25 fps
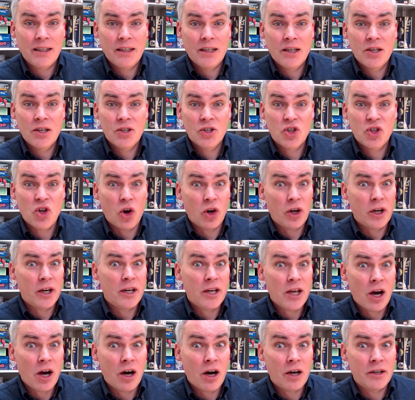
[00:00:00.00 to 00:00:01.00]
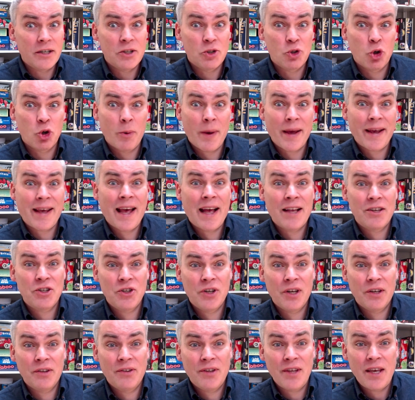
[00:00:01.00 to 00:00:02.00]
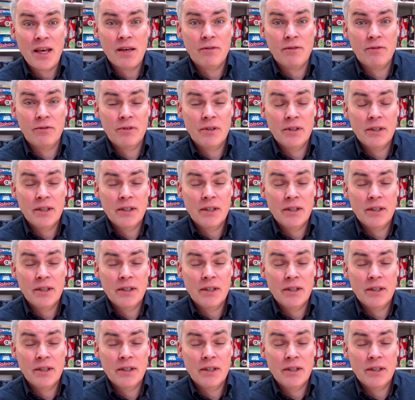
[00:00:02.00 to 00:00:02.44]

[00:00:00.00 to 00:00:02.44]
Scotland Yard is all about catching a thief.